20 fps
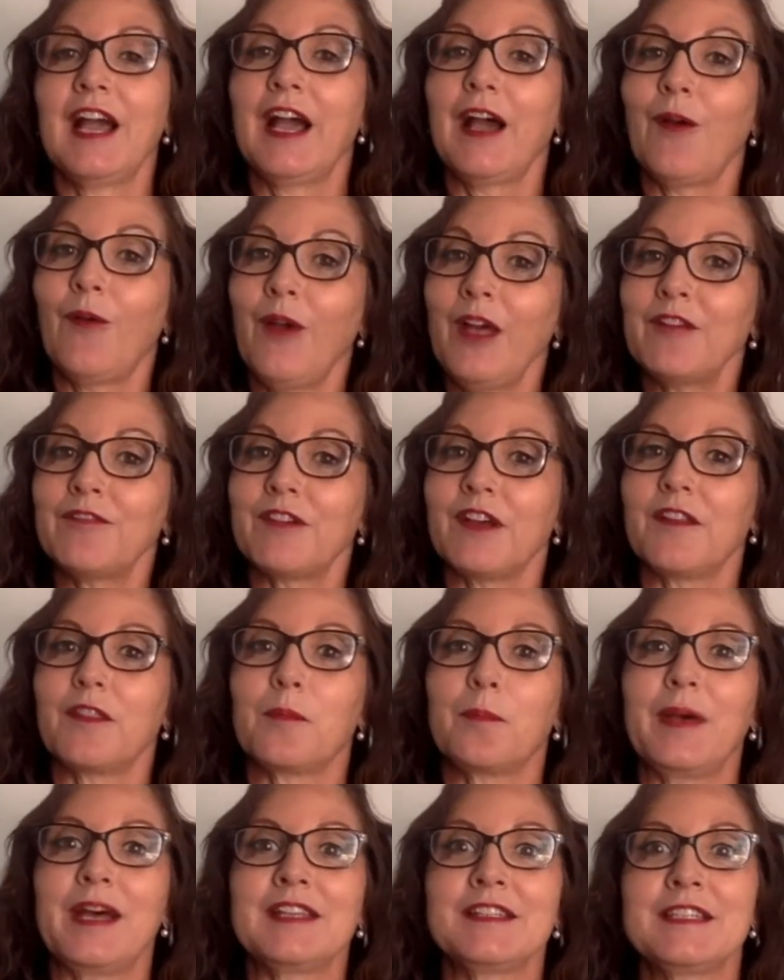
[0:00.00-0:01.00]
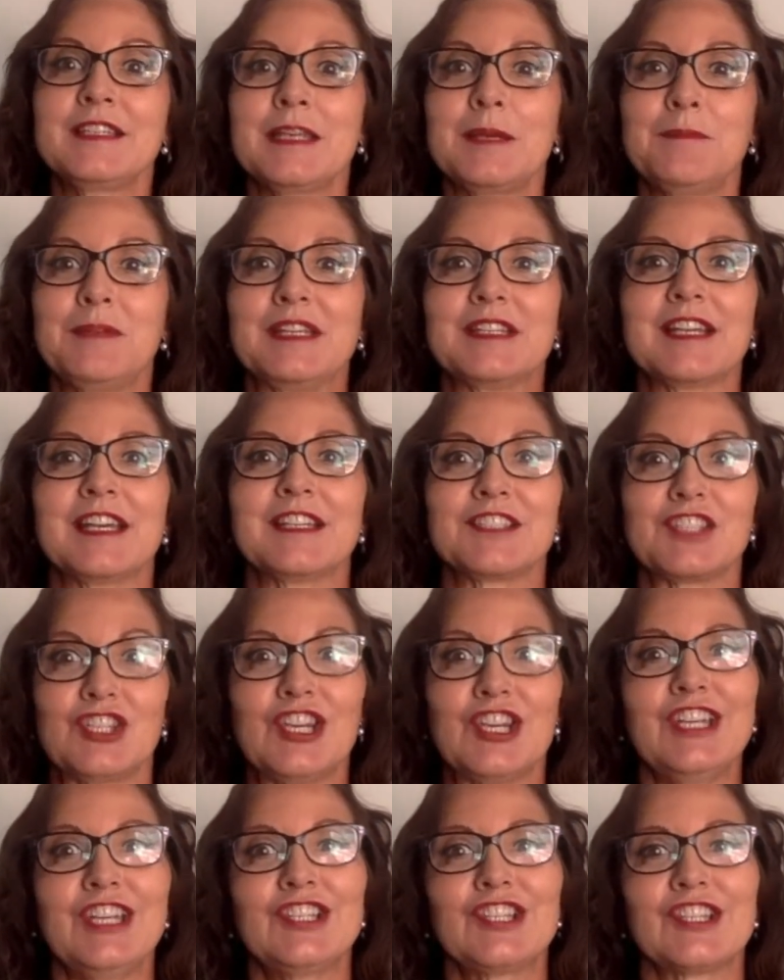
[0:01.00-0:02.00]
However, the pandemic has
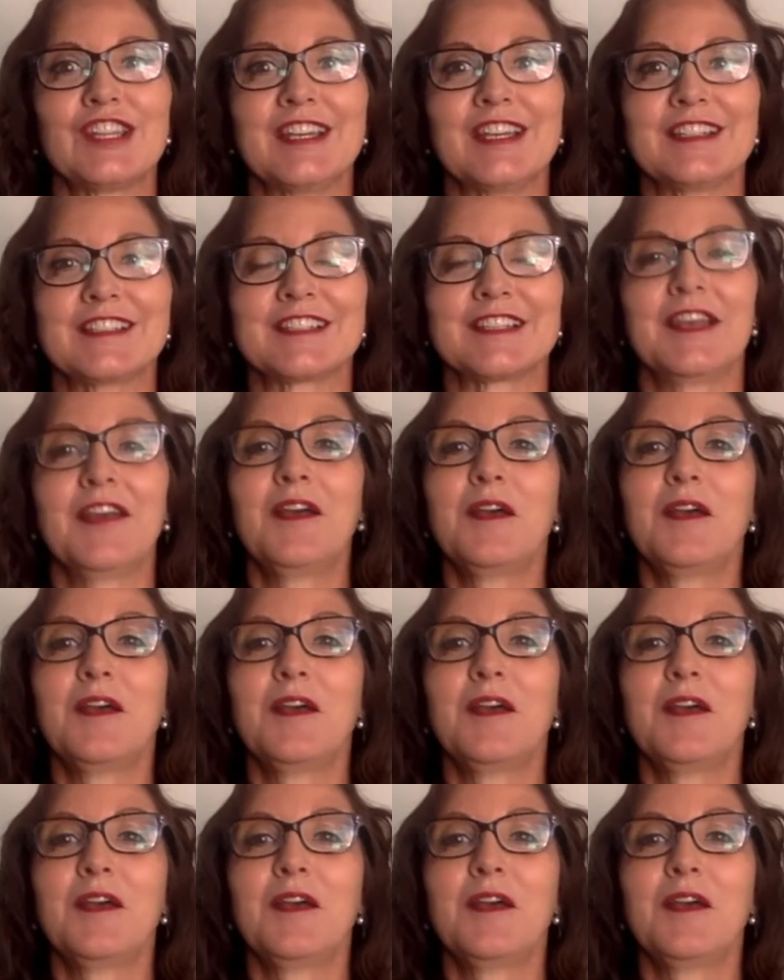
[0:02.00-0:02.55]
changed that,